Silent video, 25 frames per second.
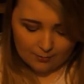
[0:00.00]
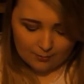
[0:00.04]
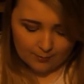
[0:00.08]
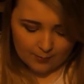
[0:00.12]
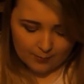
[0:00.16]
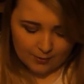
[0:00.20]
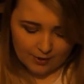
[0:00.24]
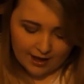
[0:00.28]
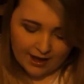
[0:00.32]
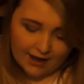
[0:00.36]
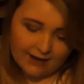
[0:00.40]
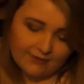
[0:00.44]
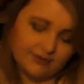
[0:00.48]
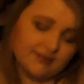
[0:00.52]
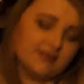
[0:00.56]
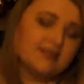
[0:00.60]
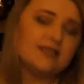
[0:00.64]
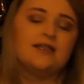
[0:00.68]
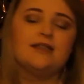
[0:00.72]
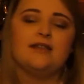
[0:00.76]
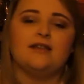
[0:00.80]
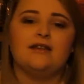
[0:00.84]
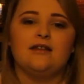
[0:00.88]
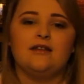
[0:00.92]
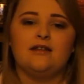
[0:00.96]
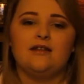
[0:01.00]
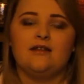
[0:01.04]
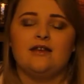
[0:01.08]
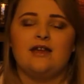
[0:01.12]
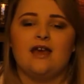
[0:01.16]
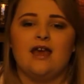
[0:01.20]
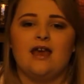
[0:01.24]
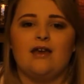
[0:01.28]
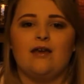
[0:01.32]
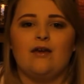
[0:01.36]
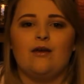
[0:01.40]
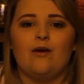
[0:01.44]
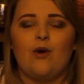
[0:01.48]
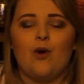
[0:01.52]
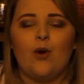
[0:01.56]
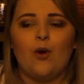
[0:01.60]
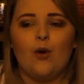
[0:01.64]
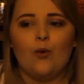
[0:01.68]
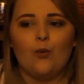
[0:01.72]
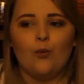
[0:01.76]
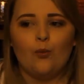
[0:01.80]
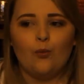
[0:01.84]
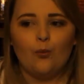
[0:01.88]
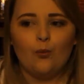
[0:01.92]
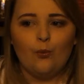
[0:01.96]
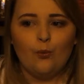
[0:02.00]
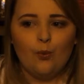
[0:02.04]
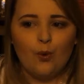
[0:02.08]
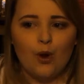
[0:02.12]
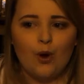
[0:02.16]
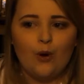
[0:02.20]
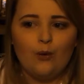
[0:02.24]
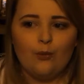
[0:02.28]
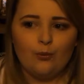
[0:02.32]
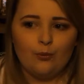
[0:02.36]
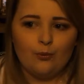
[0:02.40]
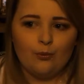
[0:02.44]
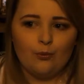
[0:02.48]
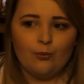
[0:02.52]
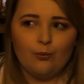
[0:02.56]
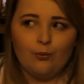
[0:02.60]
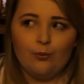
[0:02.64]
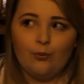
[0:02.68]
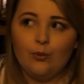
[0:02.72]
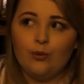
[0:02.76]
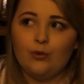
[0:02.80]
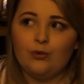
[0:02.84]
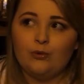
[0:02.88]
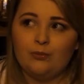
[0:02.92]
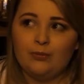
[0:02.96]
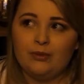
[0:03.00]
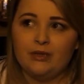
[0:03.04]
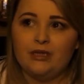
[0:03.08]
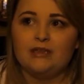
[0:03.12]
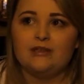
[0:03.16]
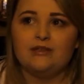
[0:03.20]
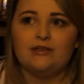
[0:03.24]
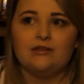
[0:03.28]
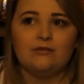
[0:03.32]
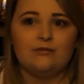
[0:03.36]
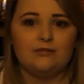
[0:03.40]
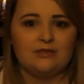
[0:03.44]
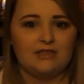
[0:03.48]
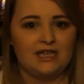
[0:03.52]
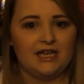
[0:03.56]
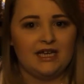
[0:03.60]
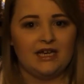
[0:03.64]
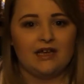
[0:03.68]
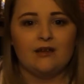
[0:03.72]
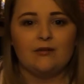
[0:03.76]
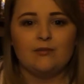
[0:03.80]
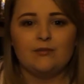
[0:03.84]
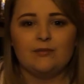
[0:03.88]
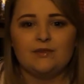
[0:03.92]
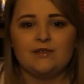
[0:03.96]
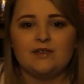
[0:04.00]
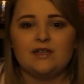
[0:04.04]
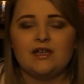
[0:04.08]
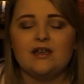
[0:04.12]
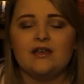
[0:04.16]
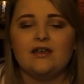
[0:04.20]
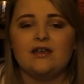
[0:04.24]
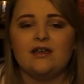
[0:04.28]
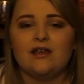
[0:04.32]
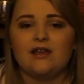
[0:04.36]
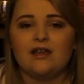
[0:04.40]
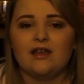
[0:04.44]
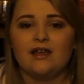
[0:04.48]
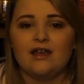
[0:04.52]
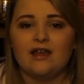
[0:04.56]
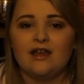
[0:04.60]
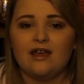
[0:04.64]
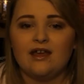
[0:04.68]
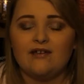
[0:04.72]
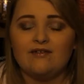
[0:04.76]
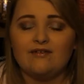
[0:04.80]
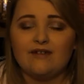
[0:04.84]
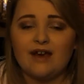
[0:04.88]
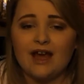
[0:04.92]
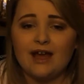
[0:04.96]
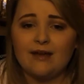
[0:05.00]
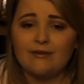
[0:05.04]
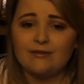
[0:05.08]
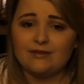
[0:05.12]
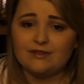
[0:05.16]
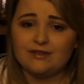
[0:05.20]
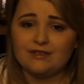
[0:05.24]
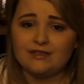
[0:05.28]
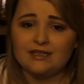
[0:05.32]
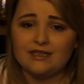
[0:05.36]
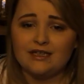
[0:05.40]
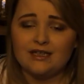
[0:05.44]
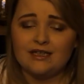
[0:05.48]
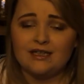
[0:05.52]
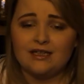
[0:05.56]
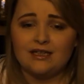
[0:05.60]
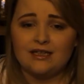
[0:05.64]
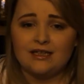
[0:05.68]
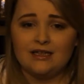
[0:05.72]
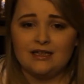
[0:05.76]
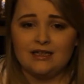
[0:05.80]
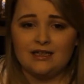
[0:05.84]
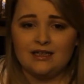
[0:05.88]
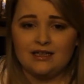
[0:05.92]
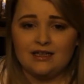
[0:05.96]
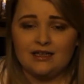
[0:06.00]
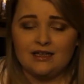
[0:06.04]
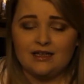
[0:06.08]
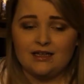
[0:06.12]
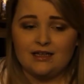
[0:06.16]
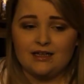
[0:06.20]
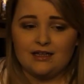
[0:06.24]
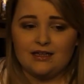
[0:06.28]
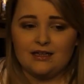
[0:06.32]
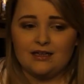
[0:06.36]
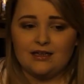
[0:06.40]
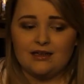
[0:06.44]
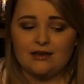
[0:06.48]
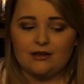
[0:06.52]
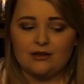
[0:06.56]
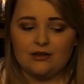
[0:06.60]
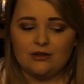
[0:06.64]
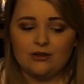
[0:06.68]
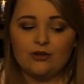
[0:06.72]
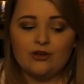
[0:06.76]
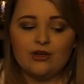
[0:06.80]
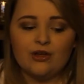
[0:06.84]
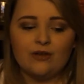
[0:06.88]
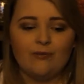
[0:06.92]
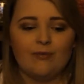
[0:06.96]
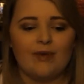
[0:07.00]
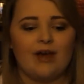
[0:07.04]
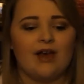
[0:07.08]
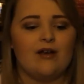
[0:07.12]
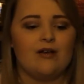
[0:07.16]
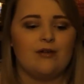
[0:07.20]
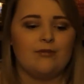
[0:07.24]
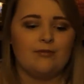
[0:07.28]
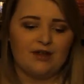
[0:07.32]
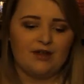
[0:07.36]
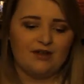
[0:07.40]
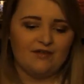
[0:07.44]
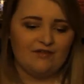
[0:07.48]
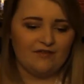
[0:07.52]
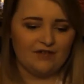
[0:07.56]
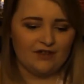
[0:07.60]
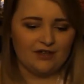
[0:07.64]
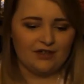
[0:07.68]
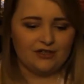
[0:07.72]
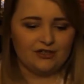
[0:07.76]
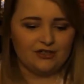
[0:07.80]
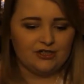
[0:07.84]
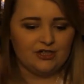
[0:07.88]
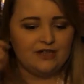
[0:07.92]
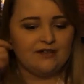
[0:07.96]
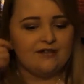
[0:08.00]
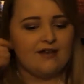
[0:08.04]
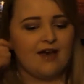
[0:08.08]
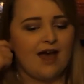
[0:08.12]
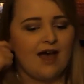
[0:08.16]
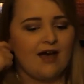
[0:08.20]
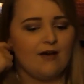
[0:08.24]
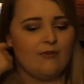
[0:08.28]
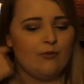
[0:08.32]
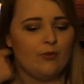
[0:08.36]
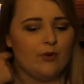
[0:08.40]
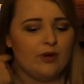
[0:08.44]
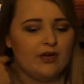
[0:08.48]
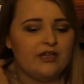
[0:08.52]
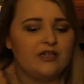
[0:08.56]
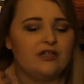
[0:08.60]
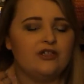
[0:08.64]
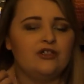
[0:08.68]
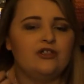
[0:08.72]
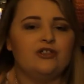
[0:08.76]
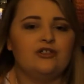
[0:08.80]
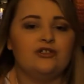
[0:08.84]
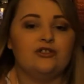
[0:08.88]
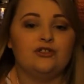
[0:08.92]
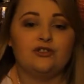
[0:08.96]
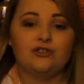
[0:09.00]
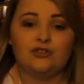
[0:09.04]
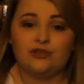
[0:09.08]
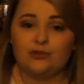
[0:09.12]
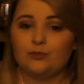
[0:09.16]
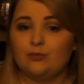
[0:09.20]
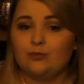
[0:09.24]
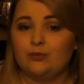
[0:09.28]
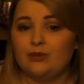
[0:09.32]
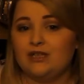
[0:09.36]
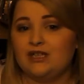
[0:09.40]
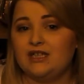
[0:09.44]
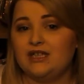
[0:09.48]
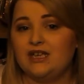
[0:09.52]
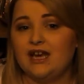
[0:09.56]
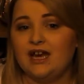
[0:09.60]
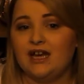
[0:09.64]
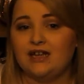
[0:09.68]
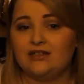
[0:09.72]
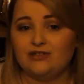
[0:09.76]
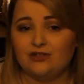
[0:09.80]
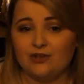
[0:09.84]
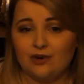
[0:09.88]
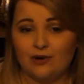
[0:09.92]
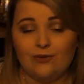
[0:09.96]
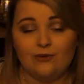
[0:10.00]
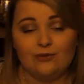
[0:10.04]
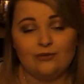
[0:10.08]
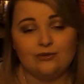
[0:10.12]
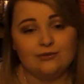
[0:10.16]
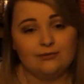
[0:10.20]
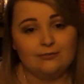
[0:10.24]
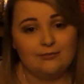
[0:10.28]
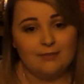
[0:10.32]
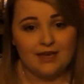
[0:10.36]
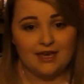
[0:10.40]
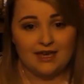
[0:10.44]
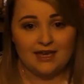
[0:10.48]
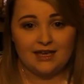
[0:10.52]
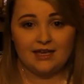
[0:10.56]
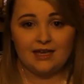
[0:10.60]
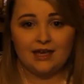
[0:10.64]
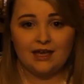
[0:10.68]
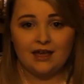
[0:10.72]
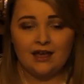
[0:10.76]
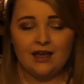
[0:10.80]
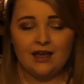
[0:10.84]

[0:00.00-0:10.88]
But I was thinking the other day, what would be some tips if I was looking back on my first year that I wish somebody had told me.